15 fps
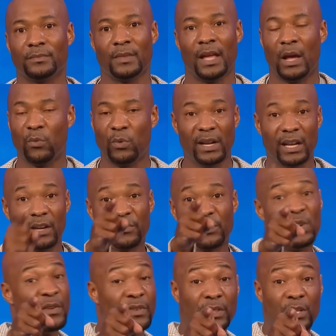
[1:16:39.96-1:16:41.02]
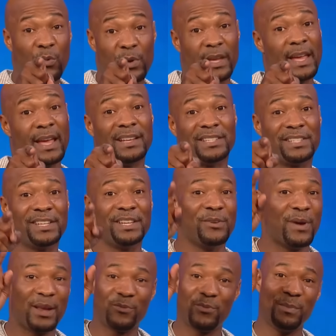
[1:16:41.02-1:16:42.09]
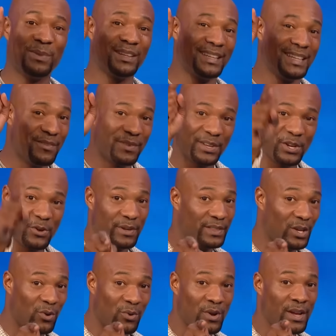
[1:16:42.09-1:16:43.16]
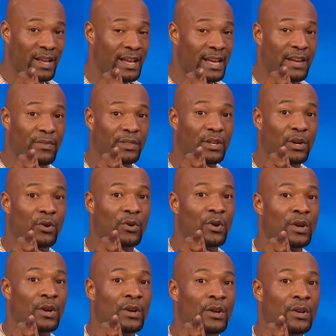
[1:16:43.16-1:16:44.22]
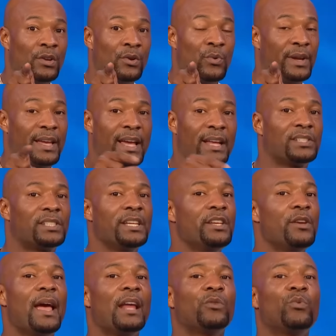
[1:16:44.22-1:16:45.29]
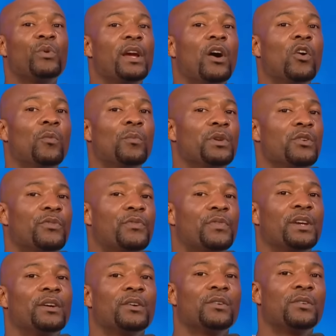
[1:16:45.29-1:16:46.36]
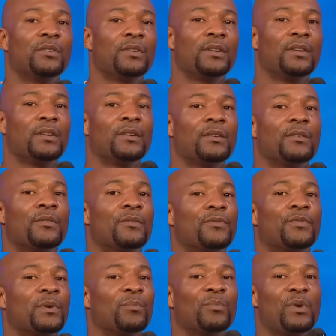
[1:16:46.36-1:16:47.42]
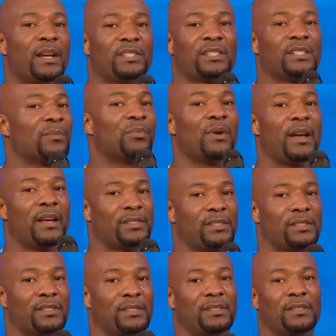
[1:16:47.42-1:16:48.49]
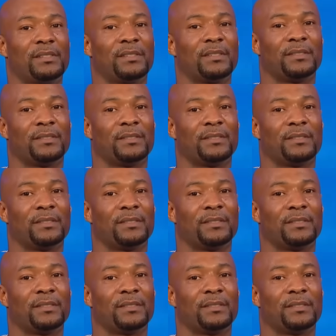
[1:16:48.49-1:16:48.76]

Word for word: And we love you even though we can't see you, and we believe in you and though, even though we can't see you, and we hope you feel from breast to breast